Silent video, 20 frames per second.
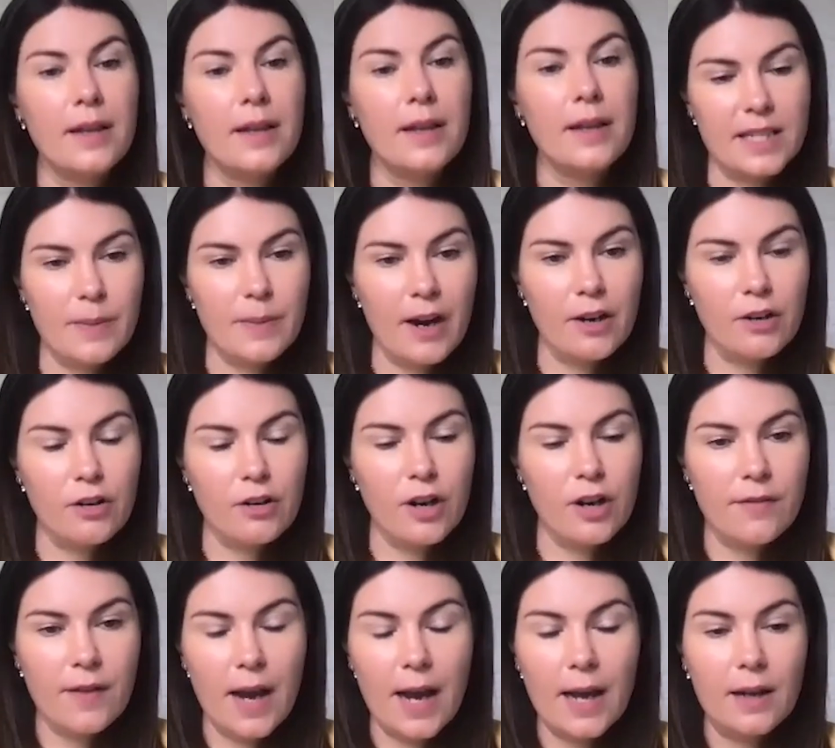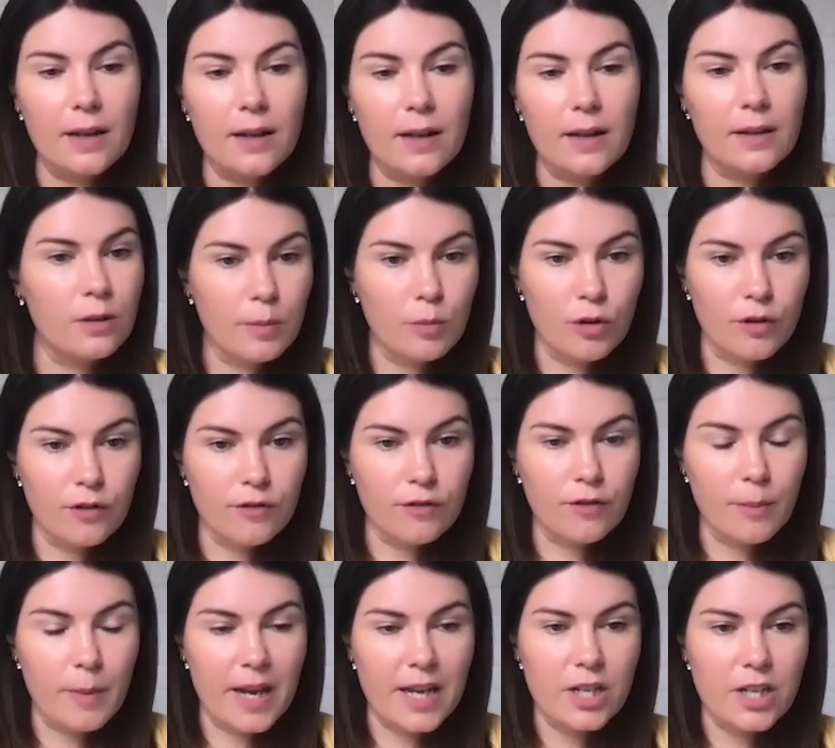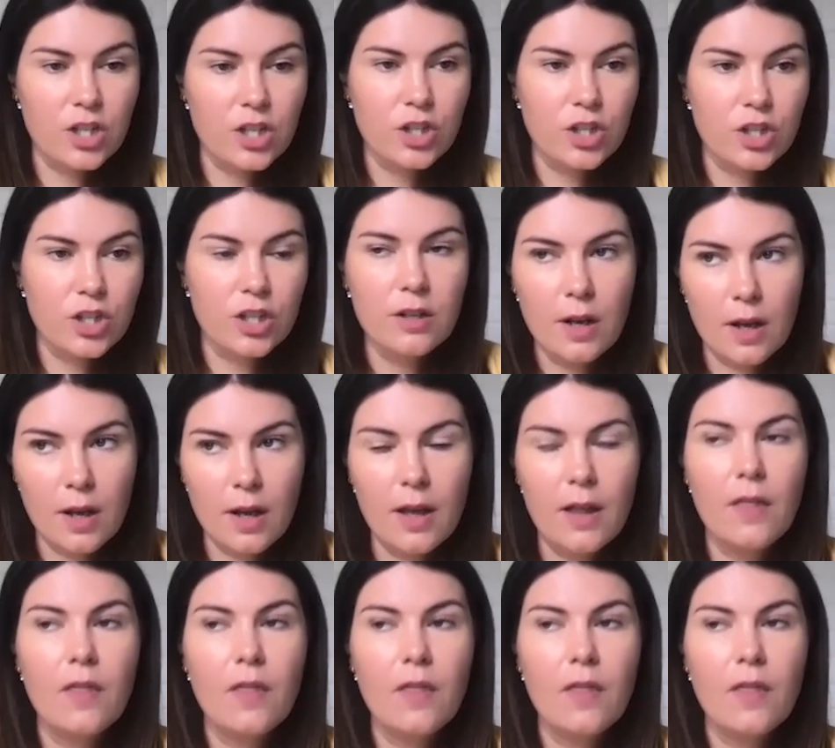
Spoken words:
In the next paragraph, add a little bit more information.